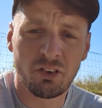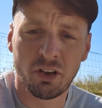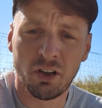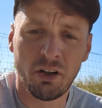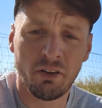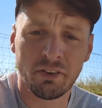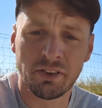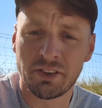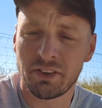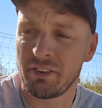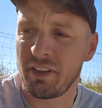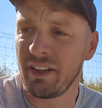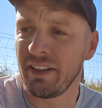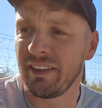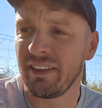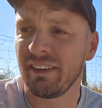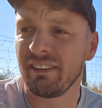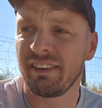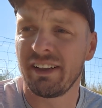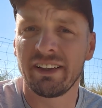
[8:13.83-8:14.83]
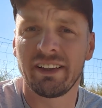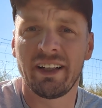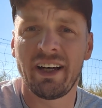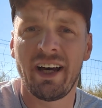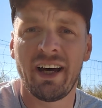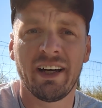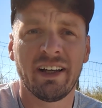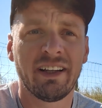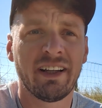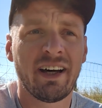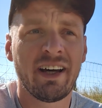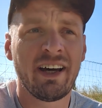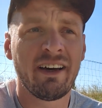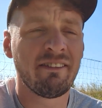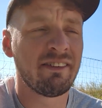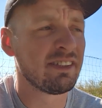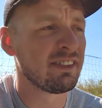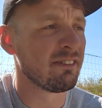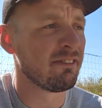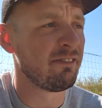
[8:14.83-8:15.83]
close or anything like that. And I had
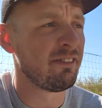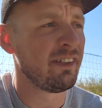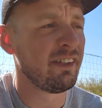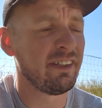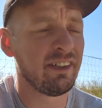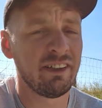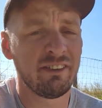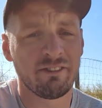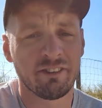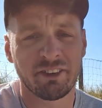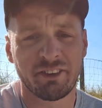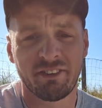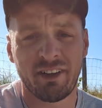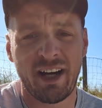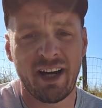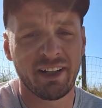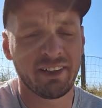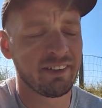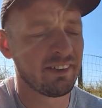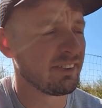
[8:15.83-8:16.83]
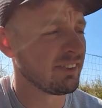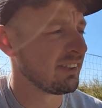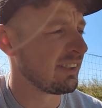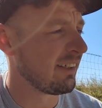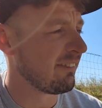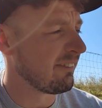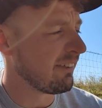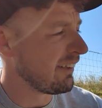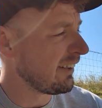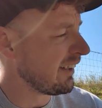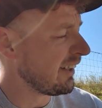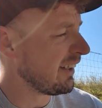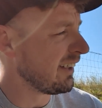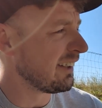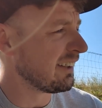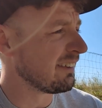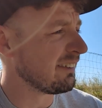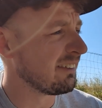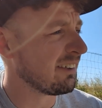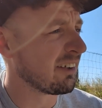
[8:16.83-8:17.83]
this affinity for tractors and everything
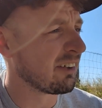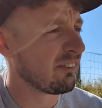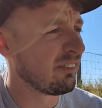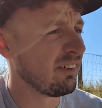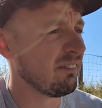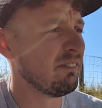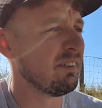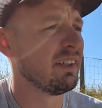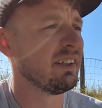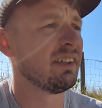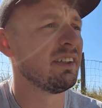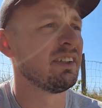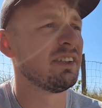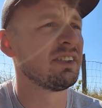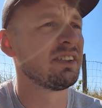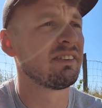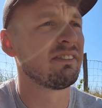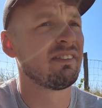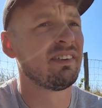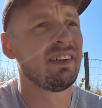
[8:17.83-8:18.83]
and equipment and just